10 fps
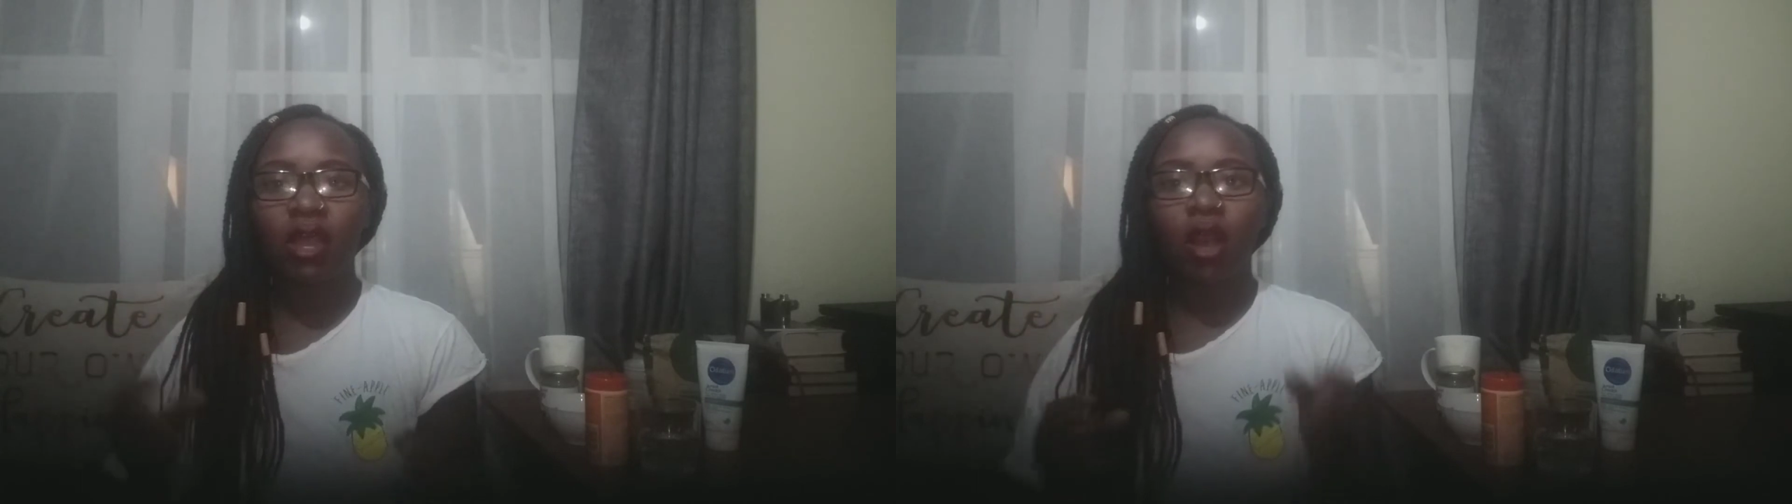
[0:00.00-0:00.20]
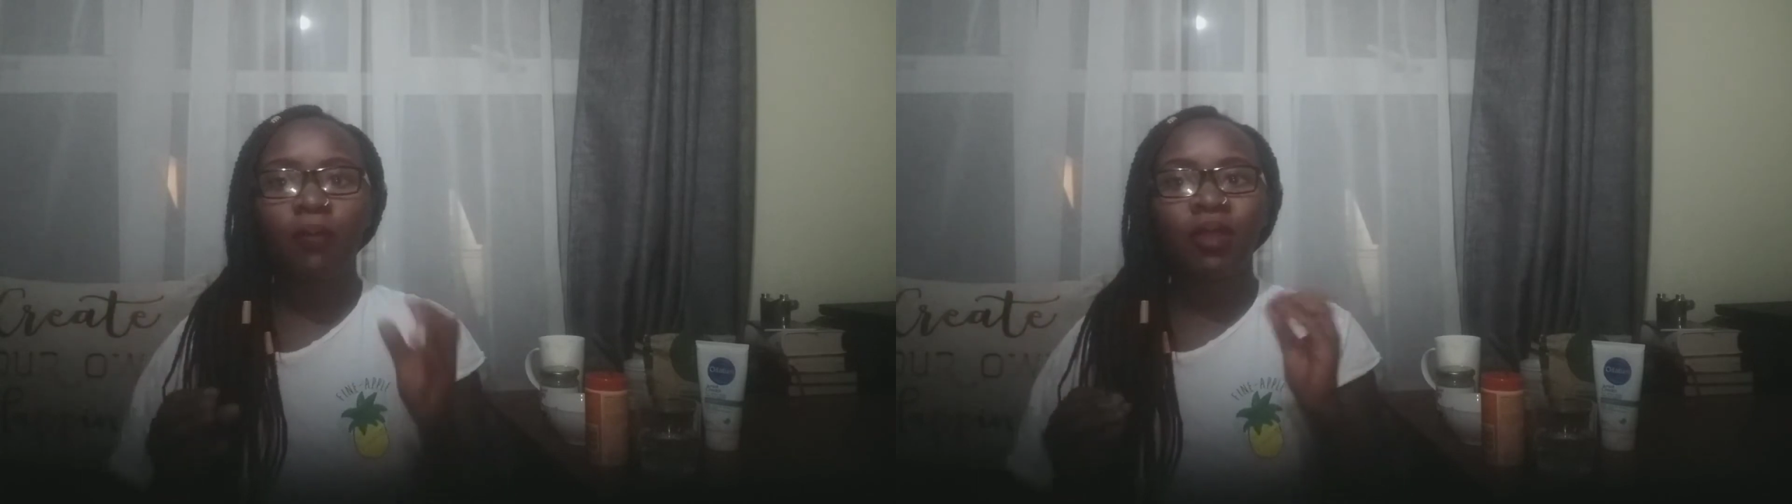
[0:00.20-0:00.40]

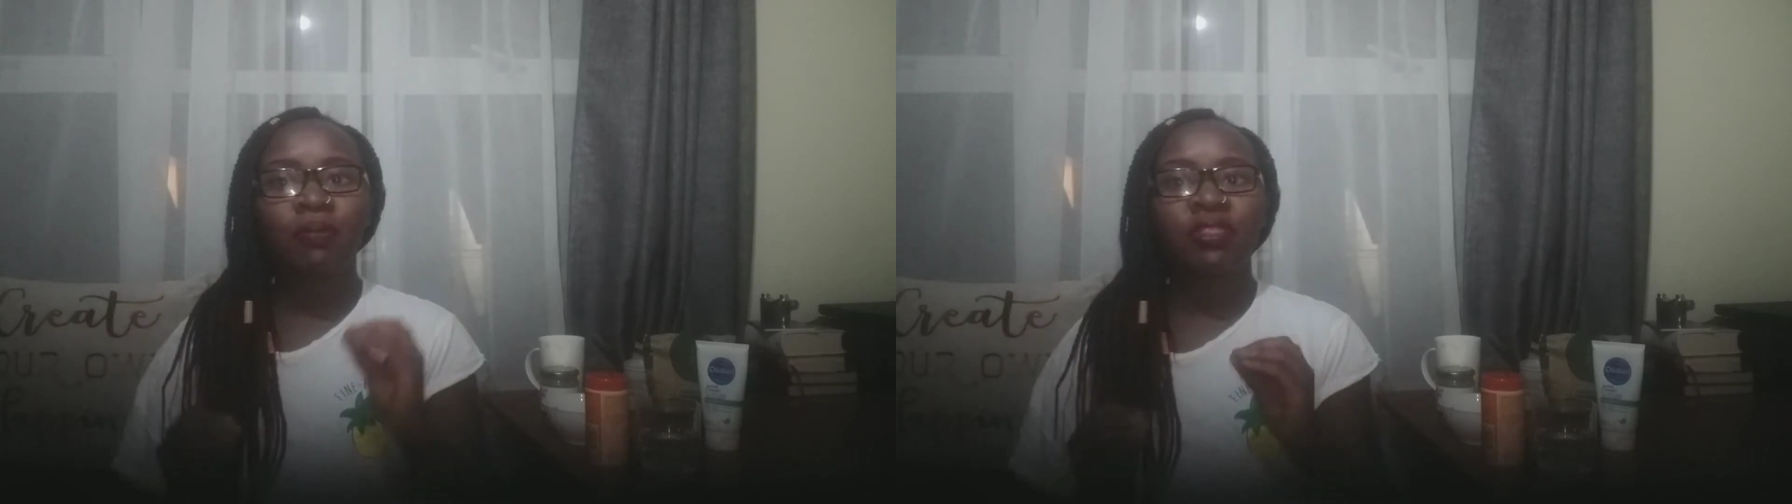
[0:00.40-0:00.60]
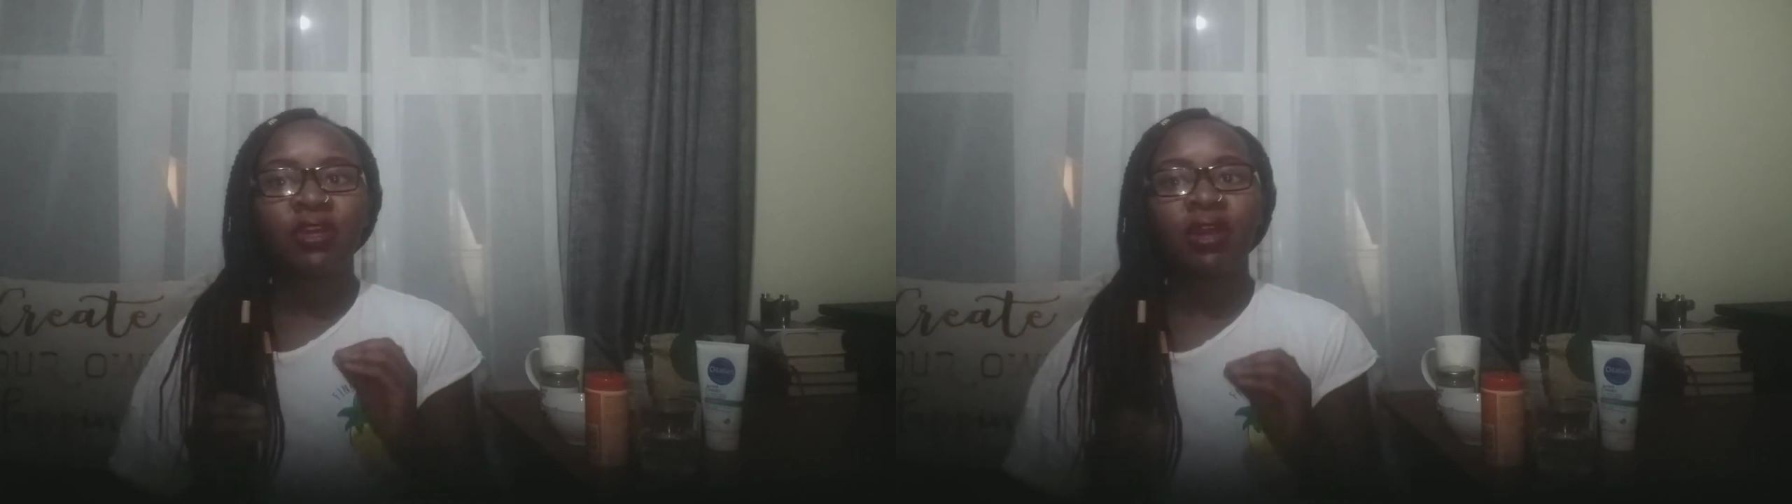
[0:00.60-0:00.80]
or
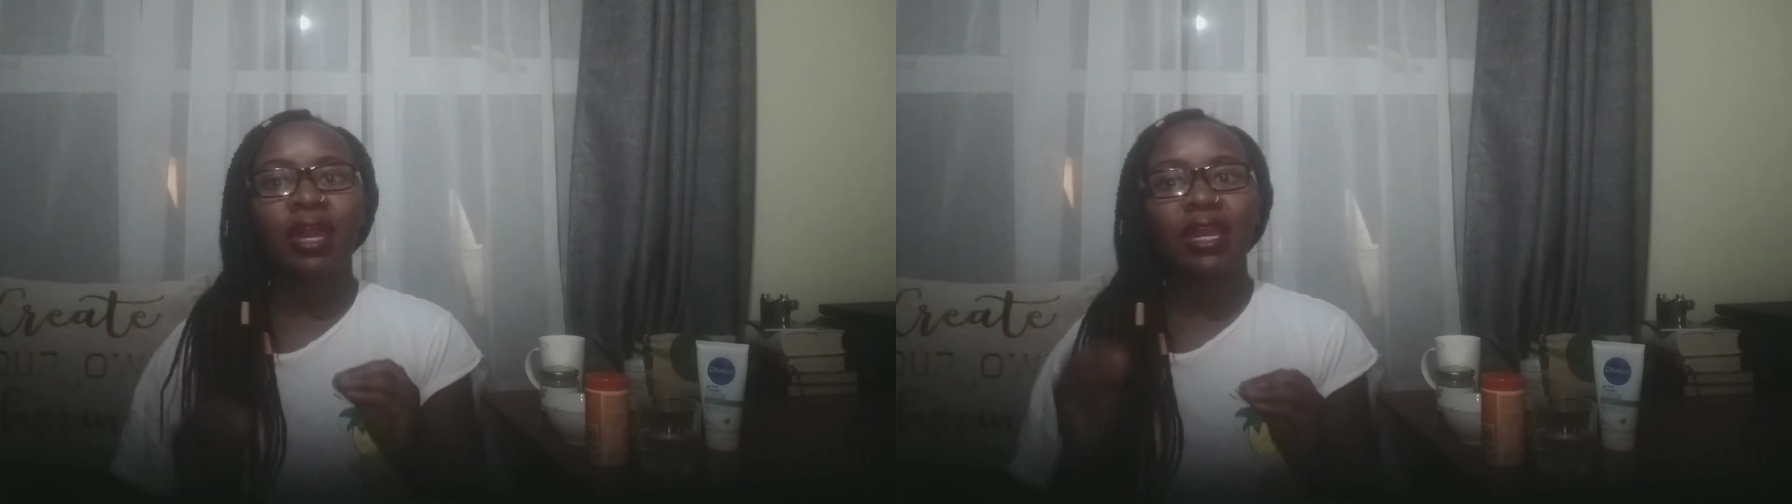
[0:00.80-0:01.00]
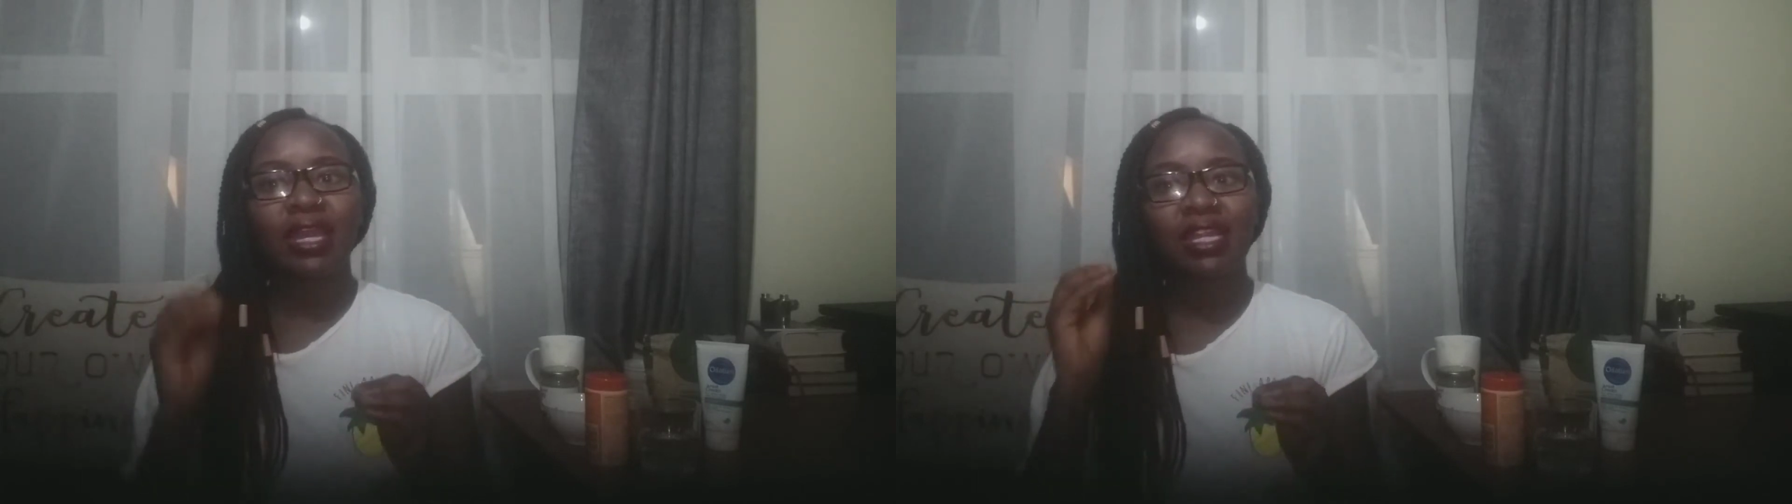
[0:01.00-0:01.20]
maybe the
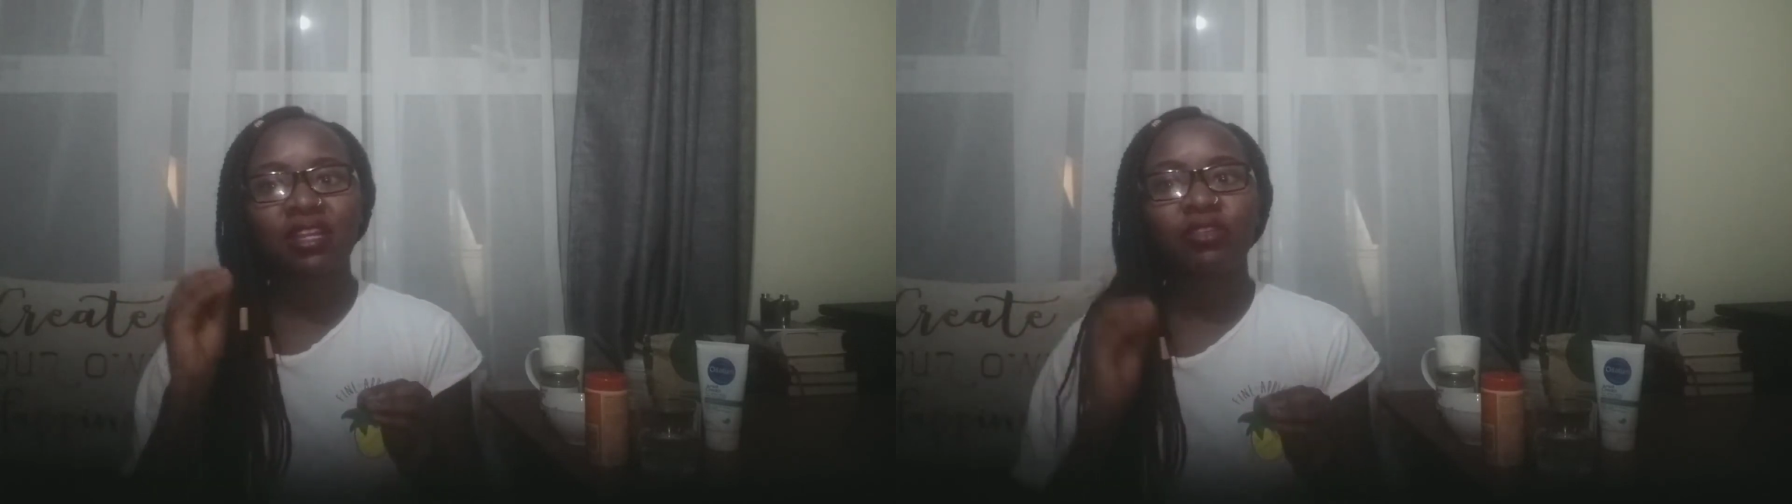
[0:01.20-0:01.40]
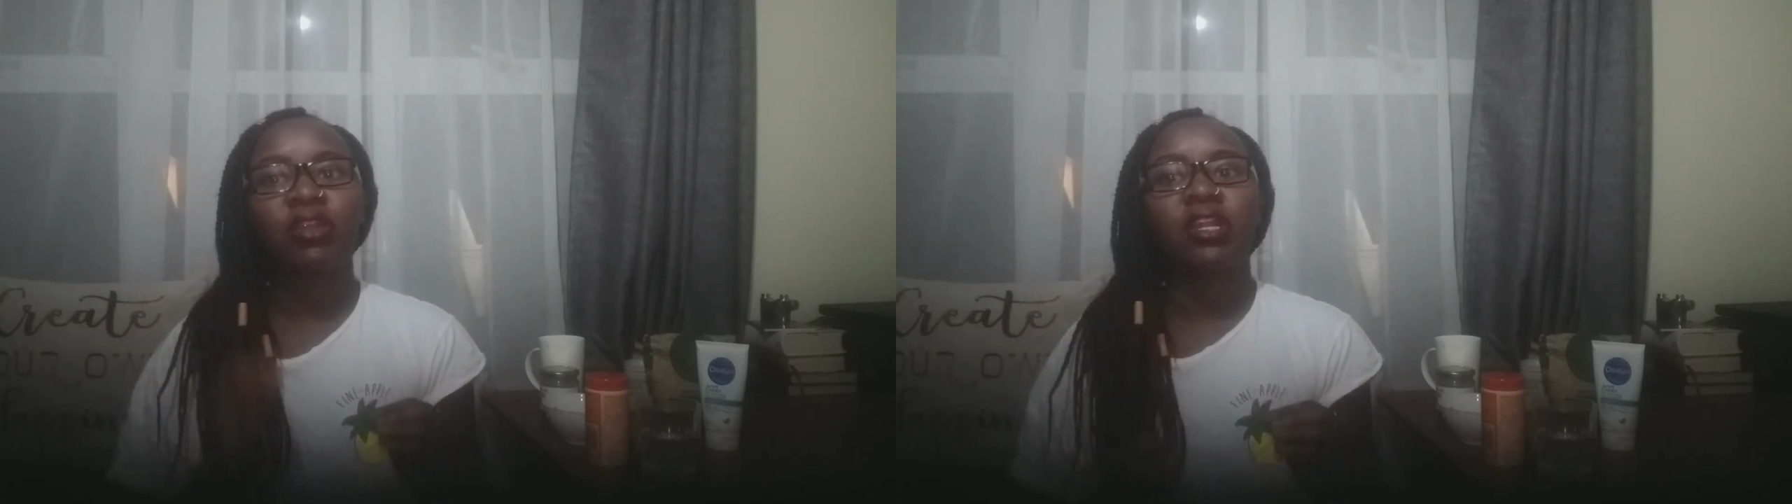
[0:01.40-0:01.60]

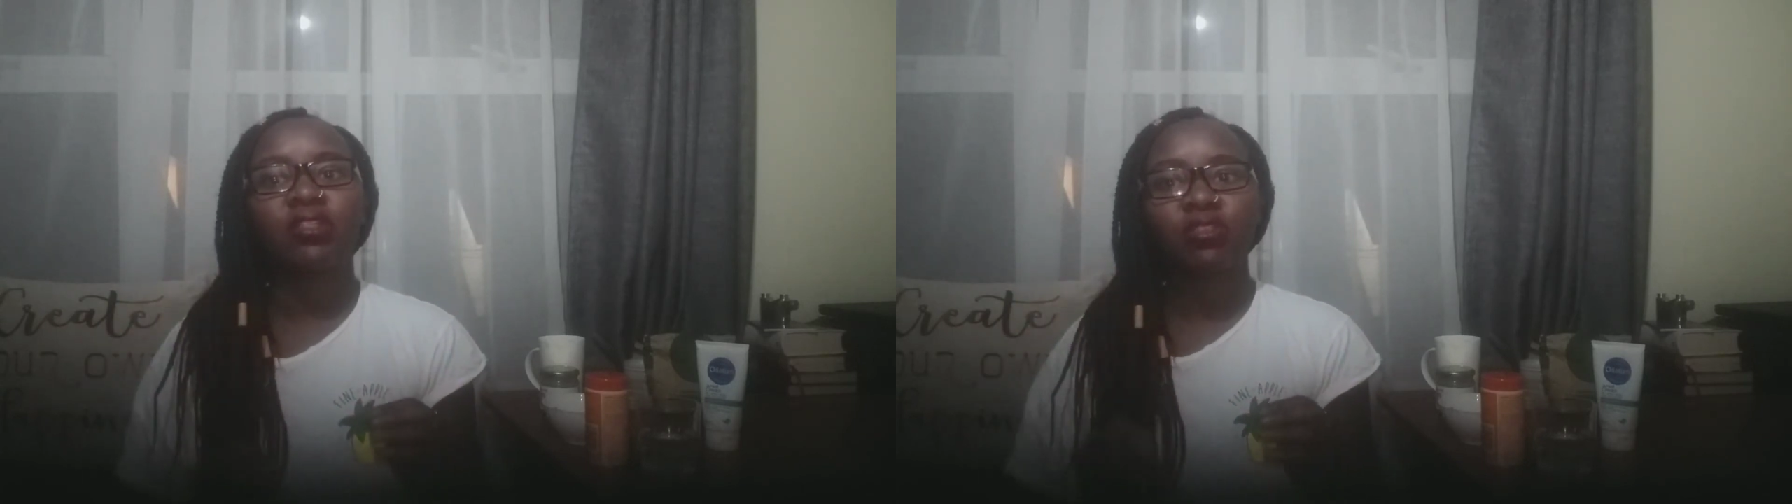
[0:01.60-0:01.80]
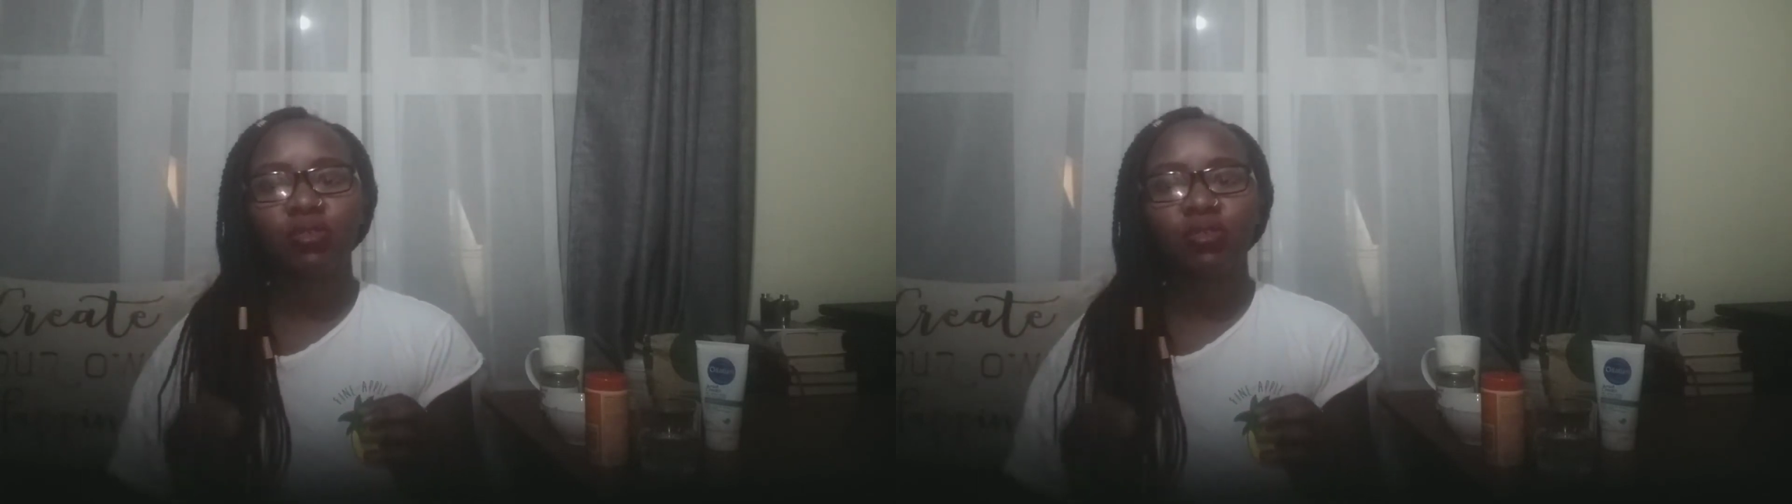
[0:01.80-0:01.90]
ingredients